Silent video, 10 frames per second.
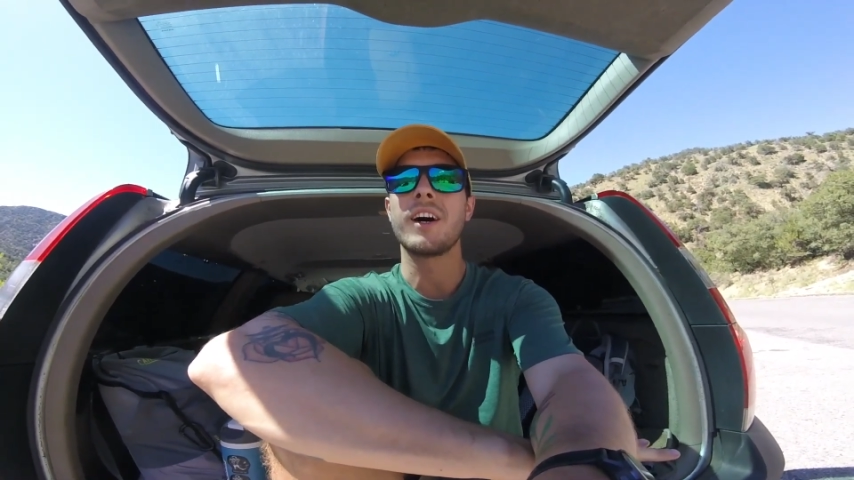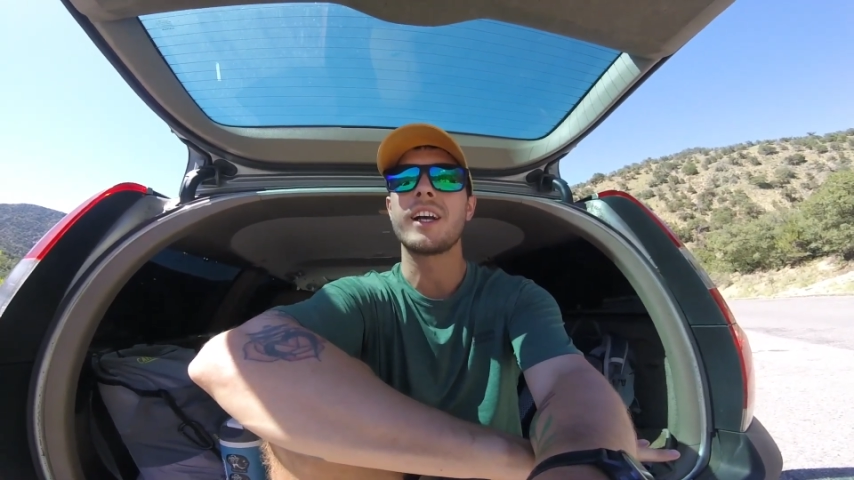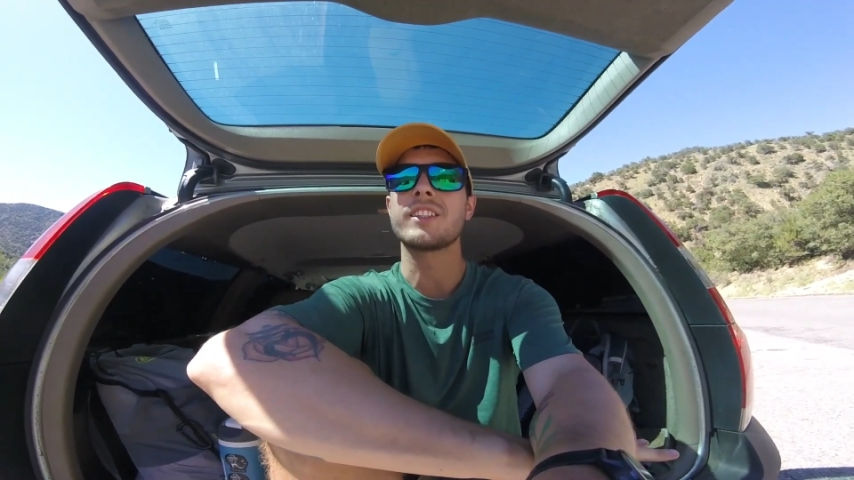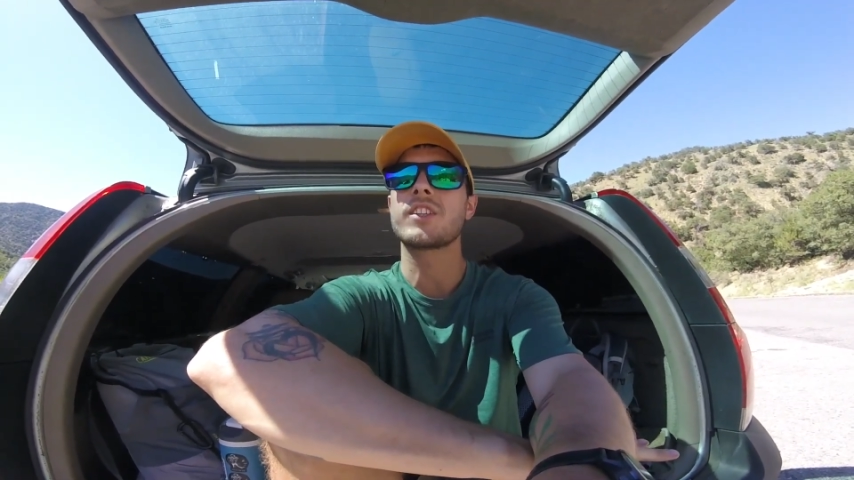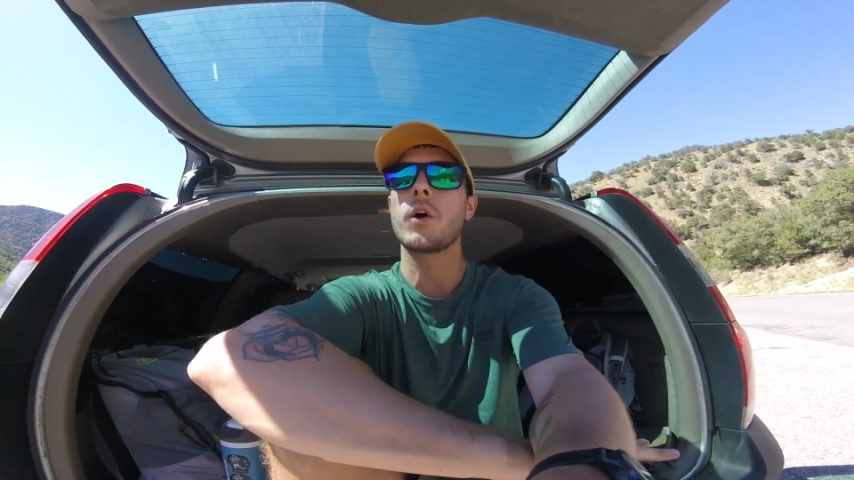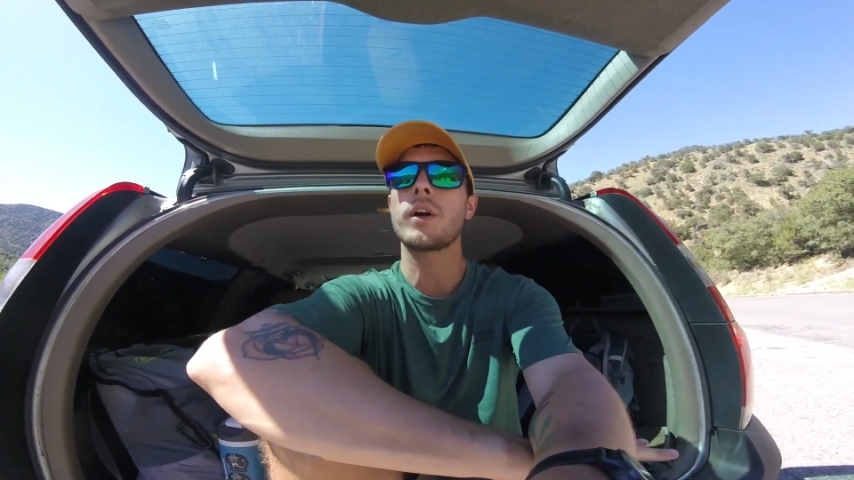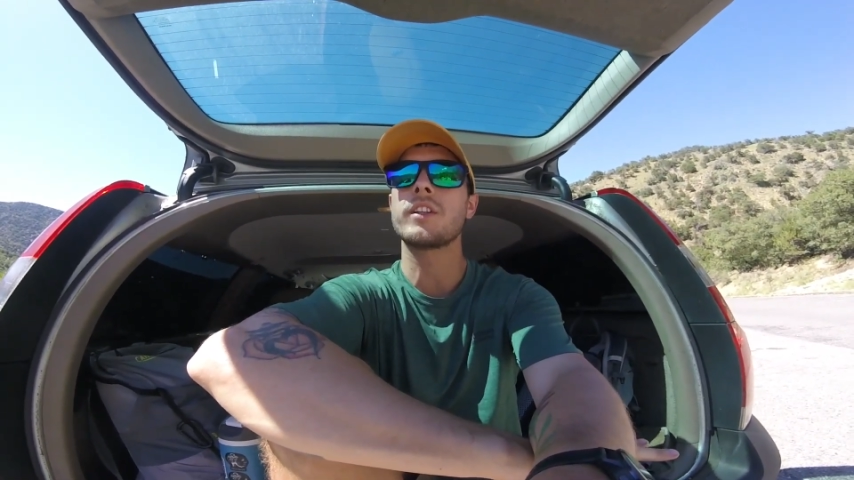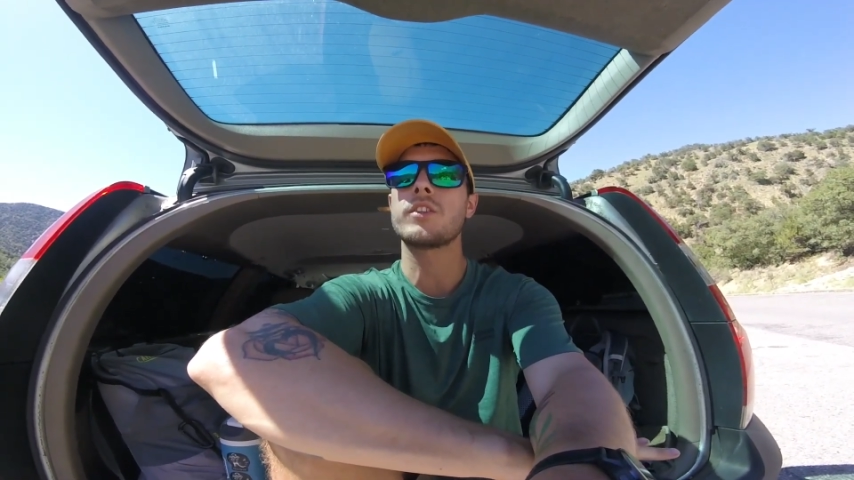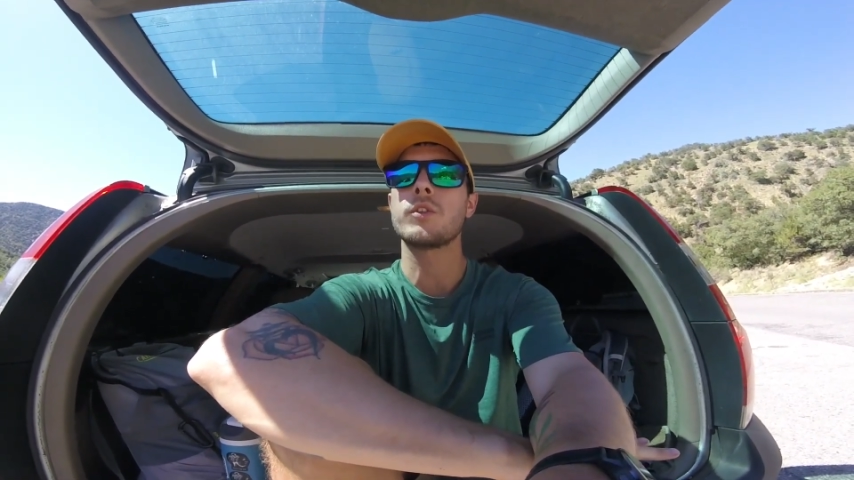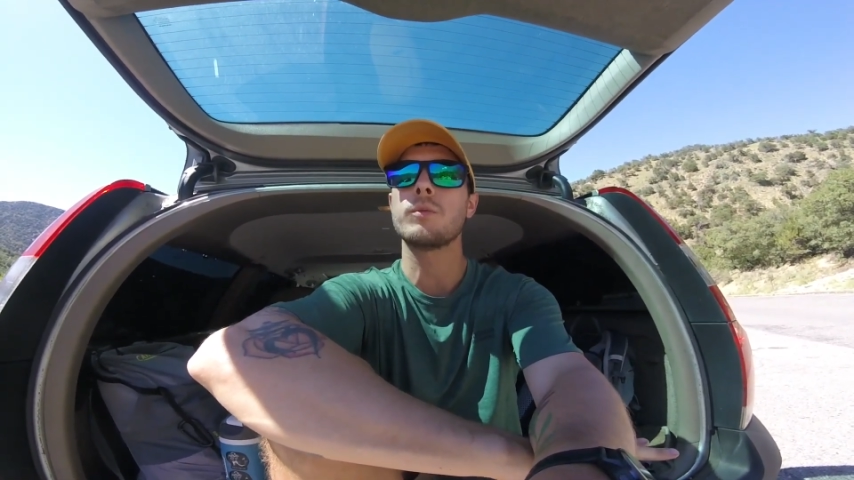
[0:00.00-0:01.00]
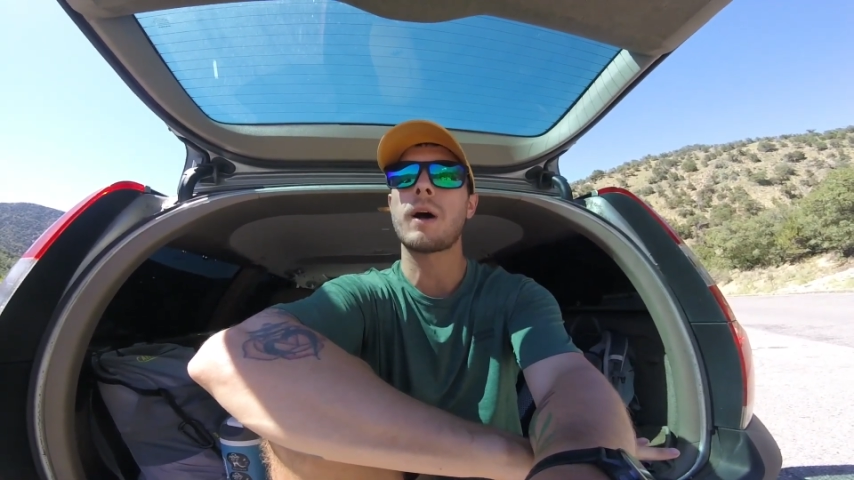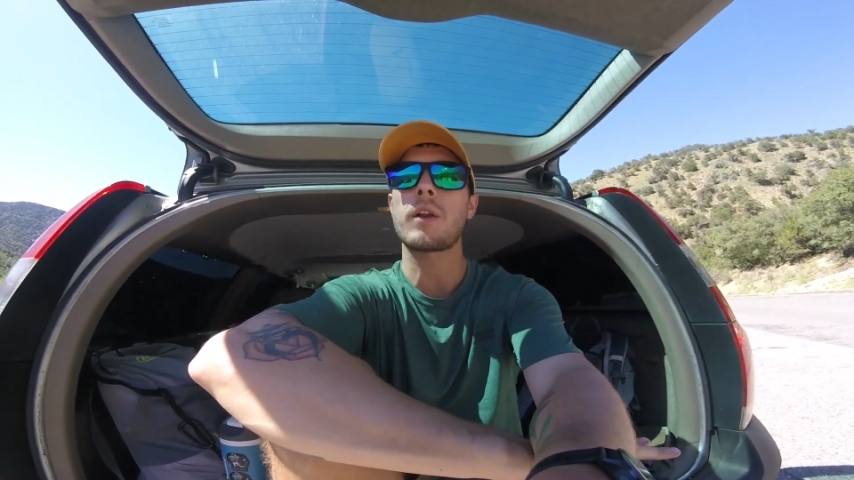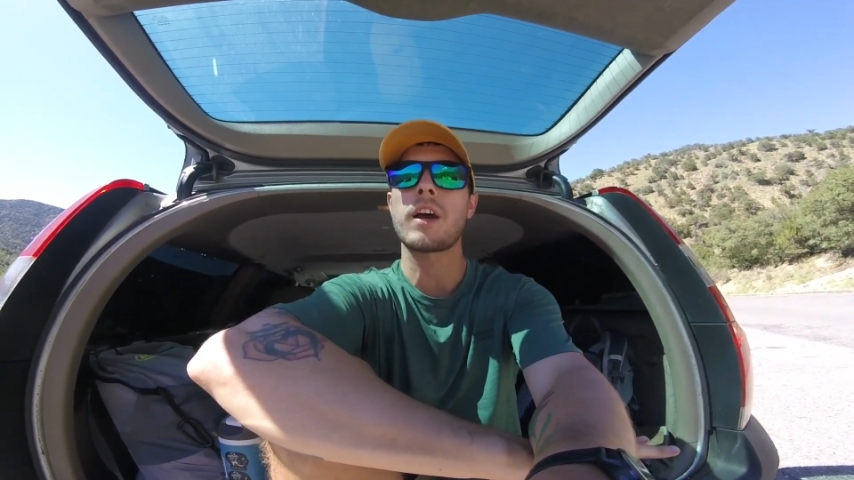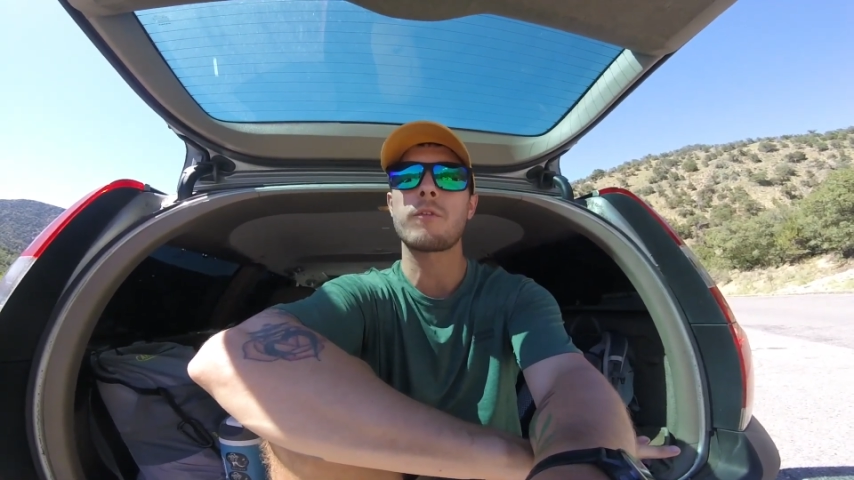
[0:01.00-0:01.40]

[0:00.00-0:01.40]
is going to Mount